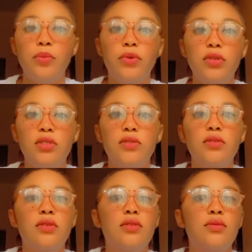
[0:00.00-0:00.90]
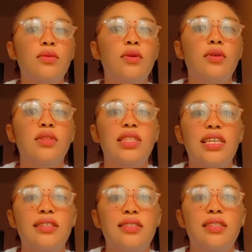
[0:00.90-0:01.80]
Postinor2
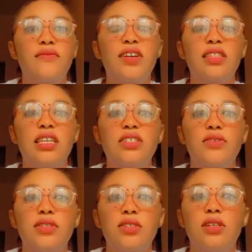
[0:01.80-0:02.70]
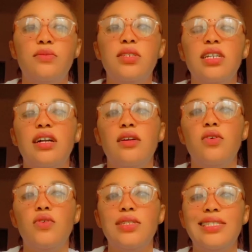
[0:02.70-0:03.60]
contains liver nitric acid, which can
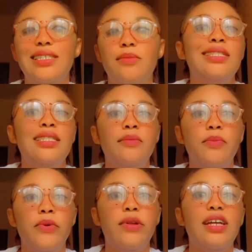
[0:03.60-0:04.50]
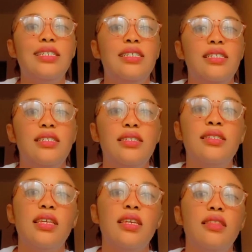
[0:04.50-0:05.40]
cause 10 temporal changes
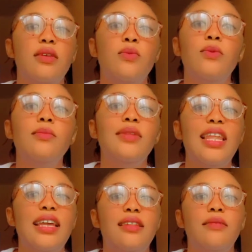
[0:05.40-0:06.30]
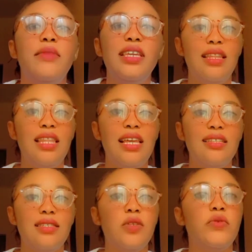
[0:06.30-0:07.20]
in the womb lining make
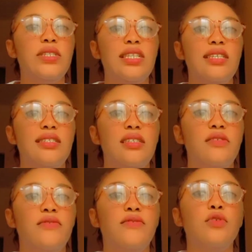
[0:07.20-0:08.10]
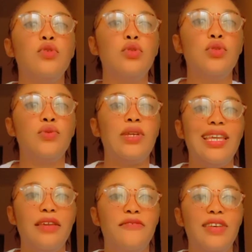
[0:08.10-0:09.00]
less recessive to
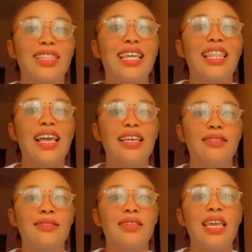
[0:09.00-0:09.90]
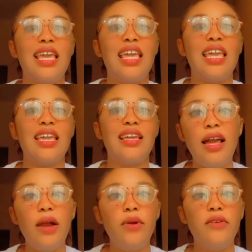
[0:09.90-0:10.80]
a fertilized egg.
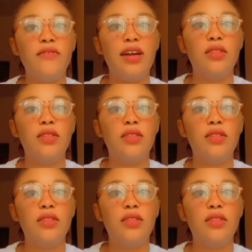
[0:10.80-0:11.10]
However,